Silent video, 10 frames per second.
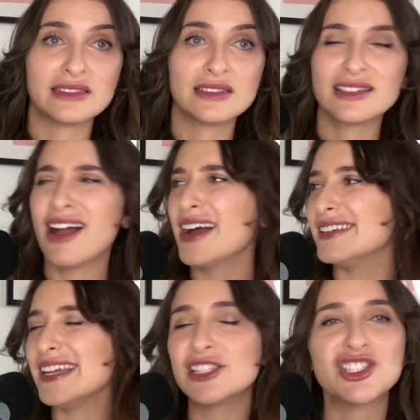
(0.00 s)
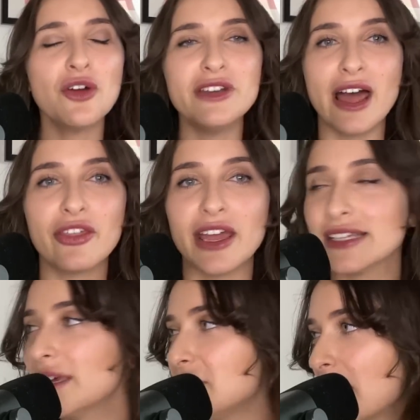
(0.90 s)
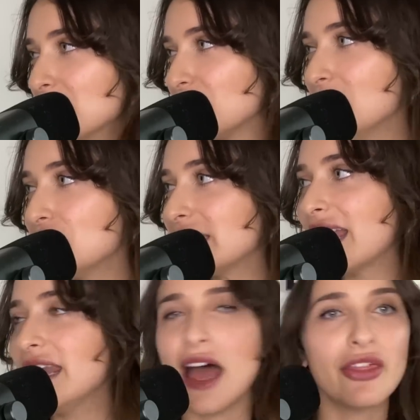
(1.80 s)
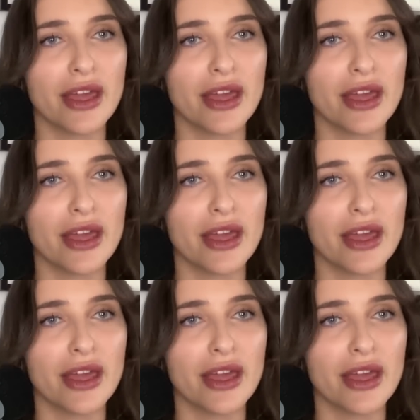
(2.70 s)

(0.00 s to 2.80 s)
God, it's so nothing. Sometimes we just say nothing,